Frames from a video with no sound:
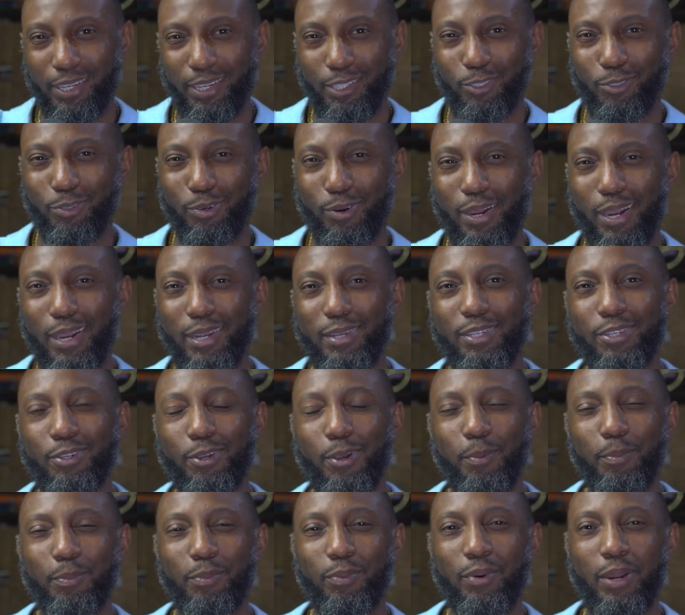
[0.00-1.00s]
It dries
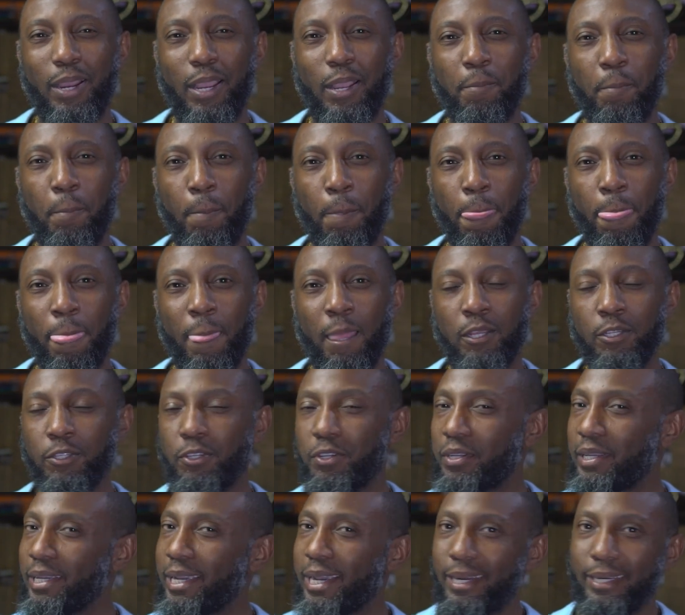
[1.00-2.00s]
up, right?
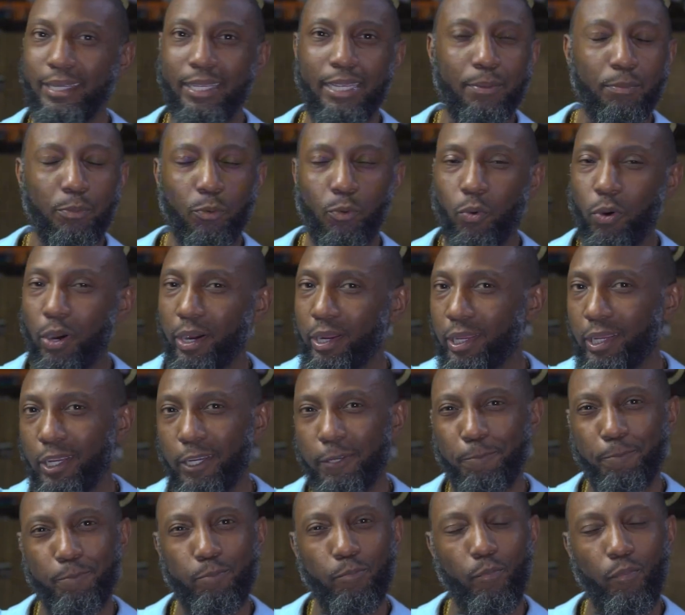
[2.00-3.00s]
So you got to keep
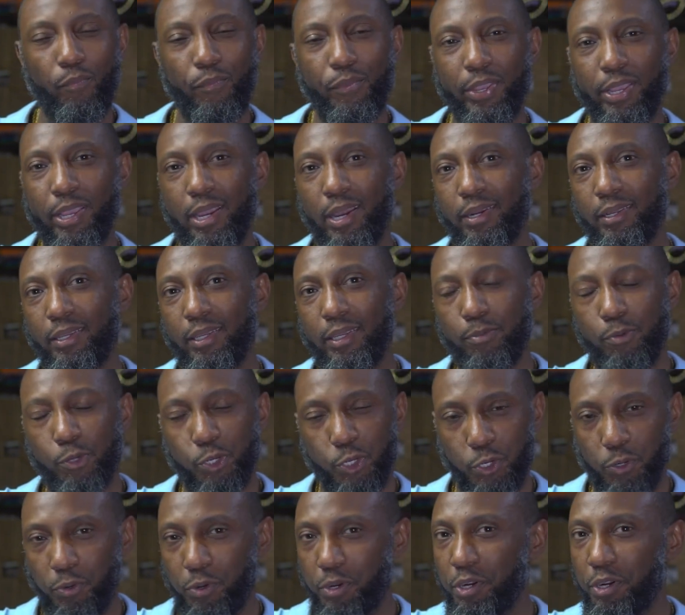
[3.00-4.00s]
working. You got to keep
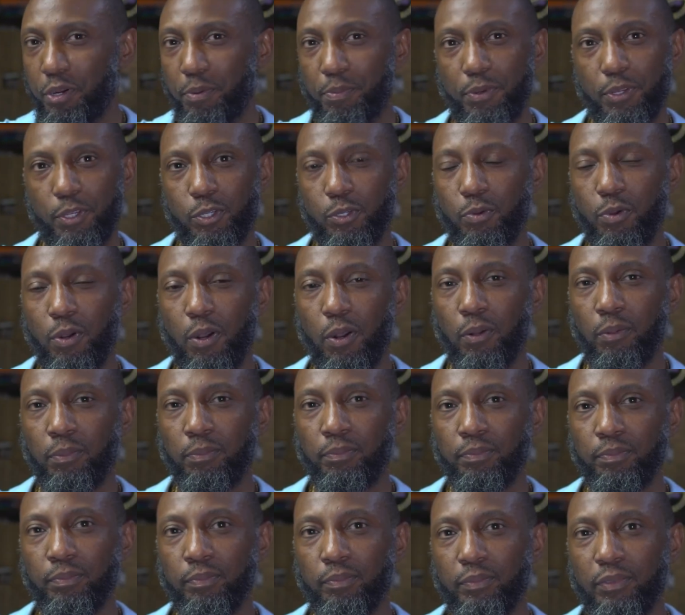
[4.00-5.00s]
showing up as well
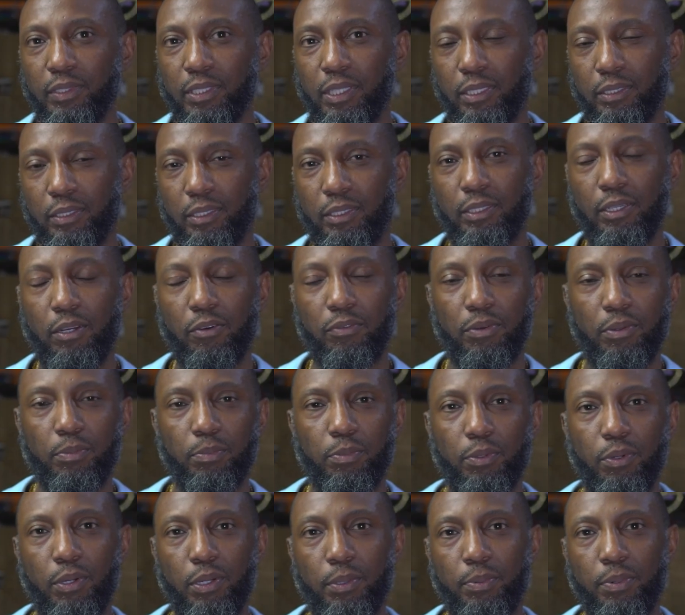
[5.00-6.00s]
as a
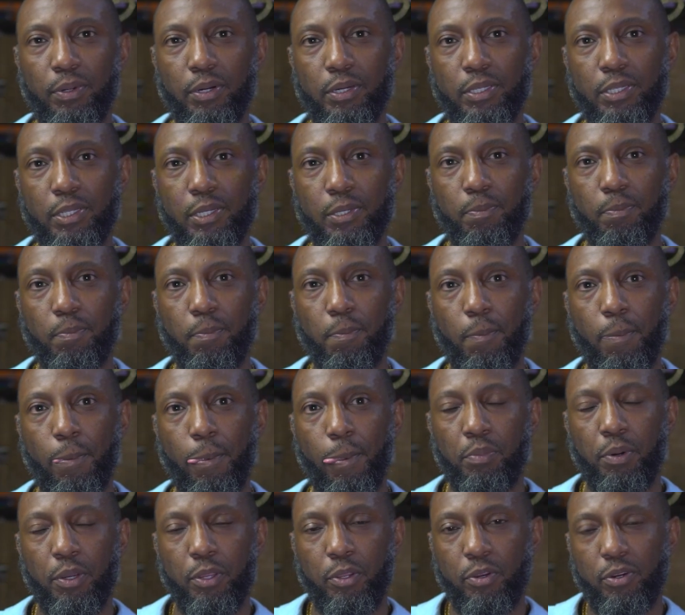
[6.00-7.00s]
self-employed person,
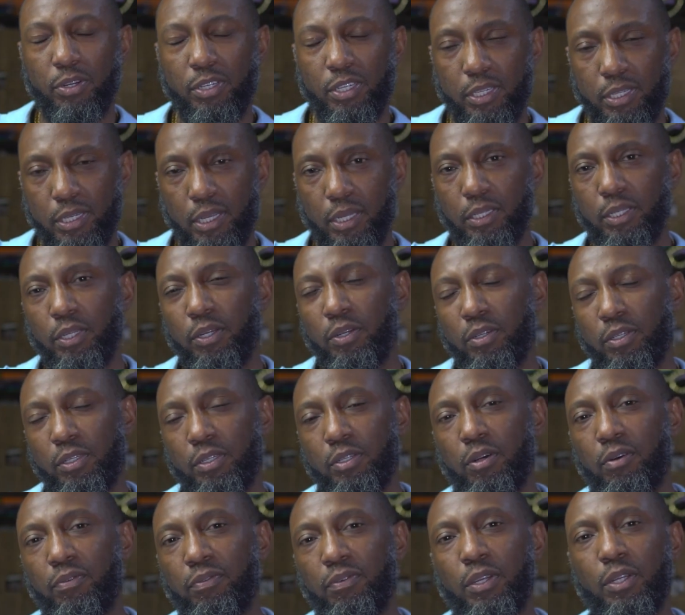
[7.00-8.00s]
but you're selling
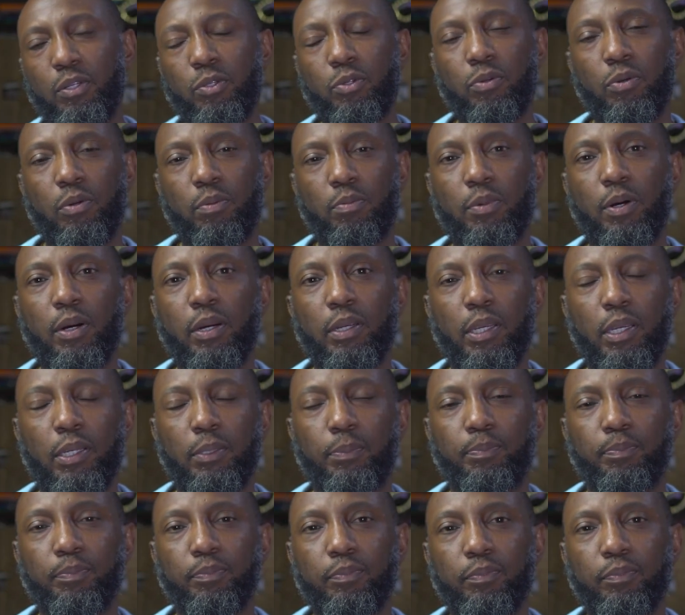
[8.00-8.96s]
yourself into a market.